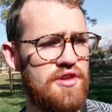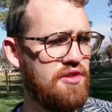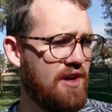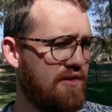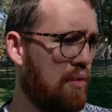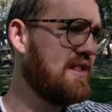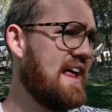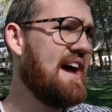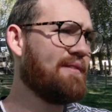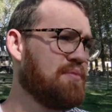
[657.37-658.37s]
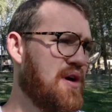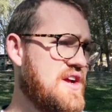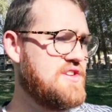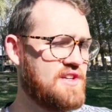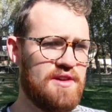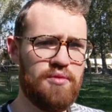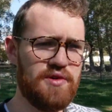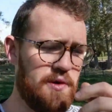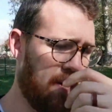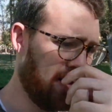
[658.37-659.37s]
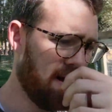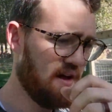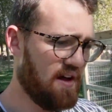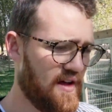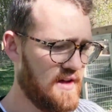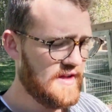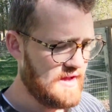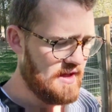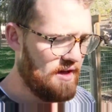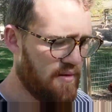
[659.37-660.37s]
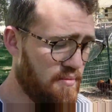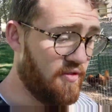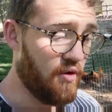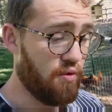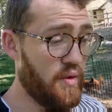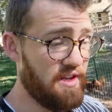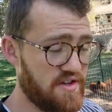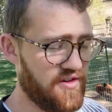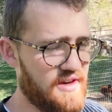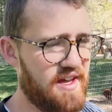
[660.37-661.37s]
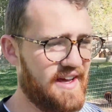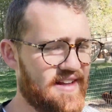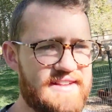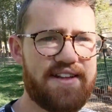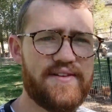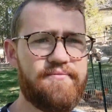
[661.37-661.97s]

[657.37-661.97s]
you kind of one last project that we're doing before winter hits.